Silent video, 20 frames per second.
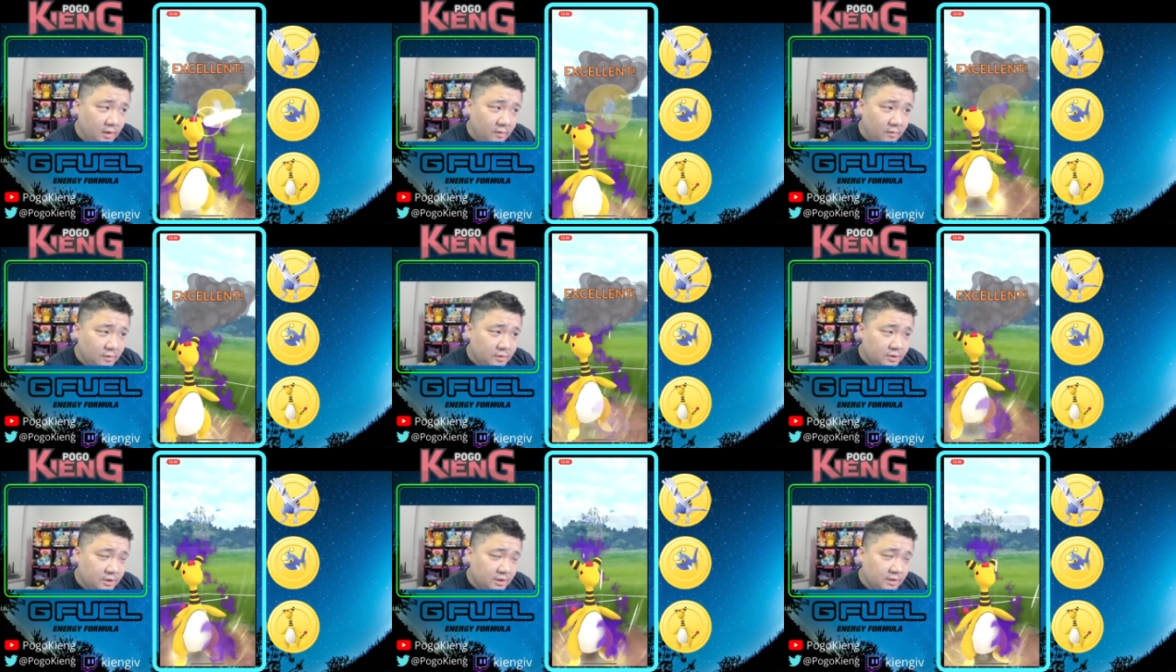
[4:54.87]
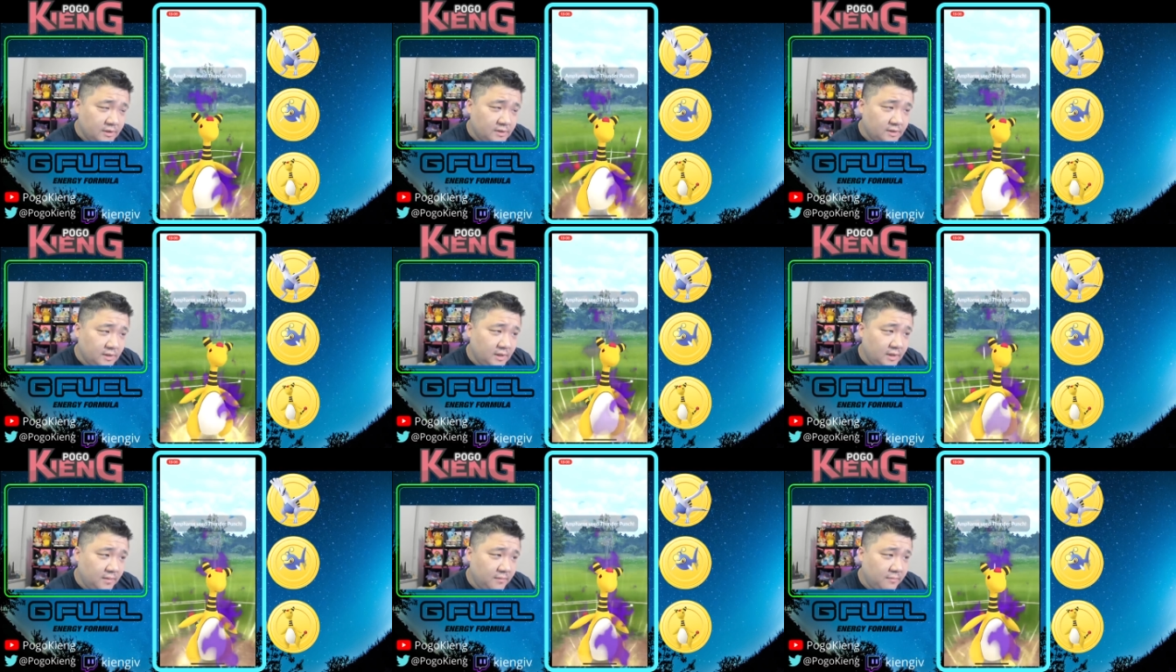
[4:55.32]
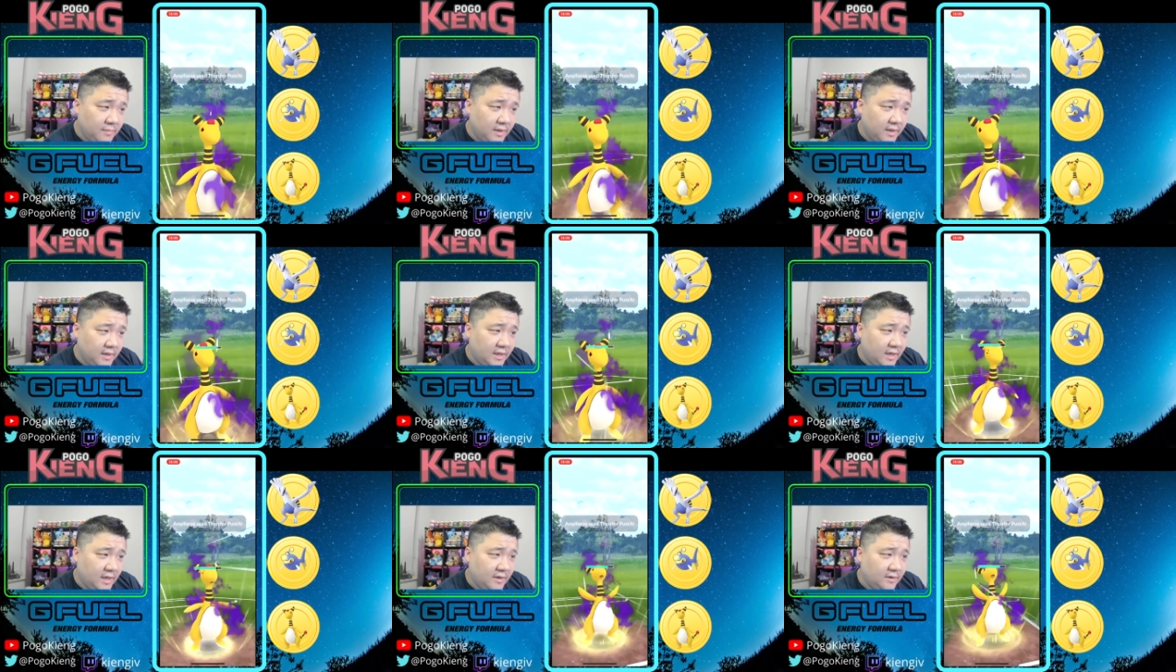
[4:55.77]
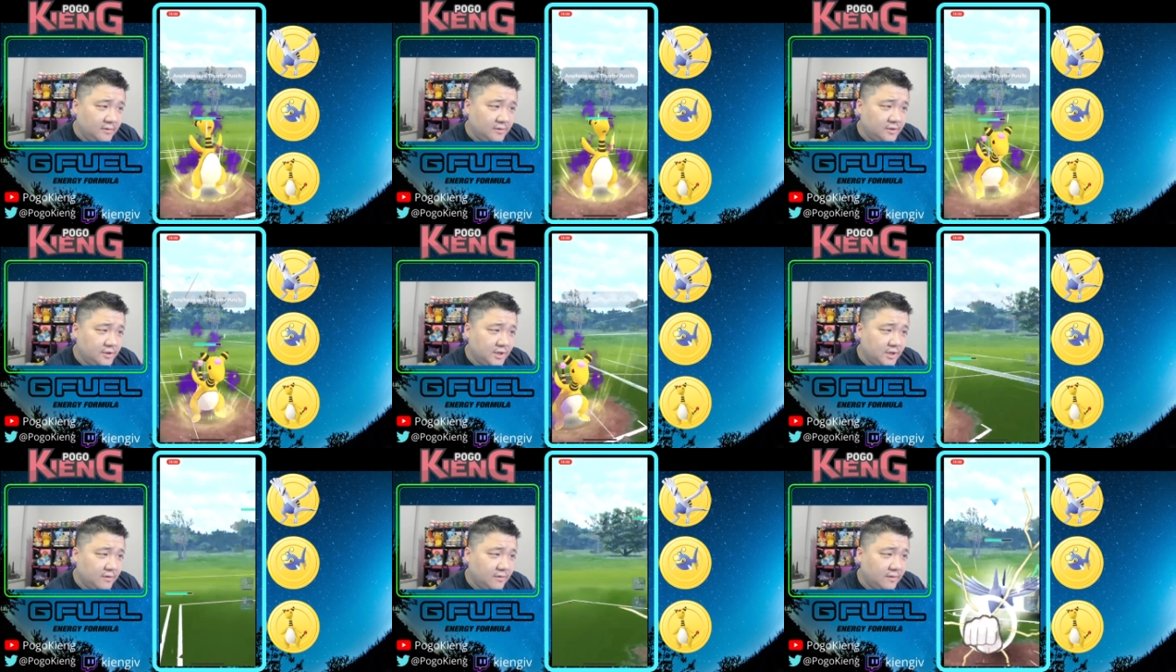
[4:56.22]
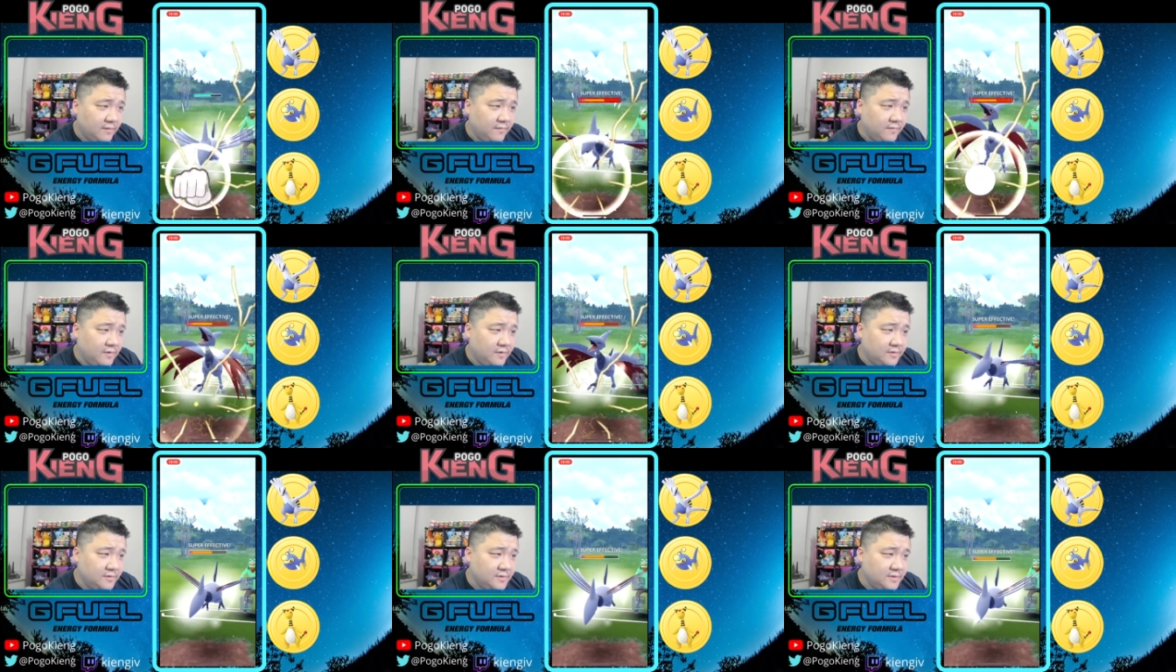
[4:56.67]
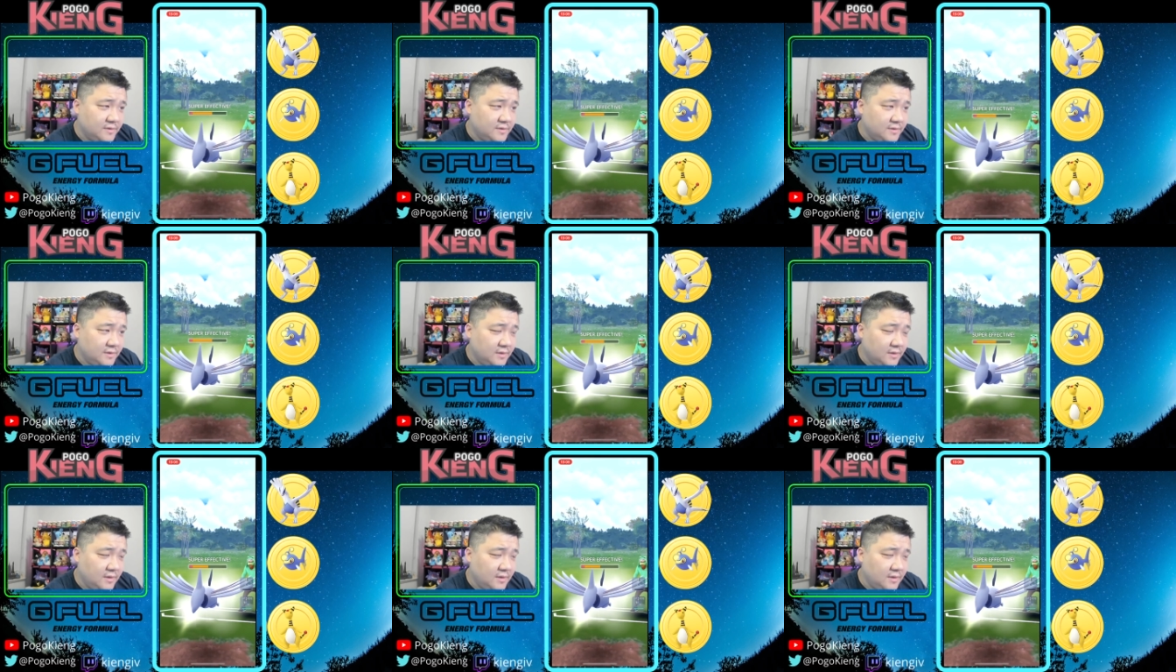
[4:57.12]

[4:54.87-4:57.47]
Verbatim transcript: which honestly might KO Shadow Ampharos.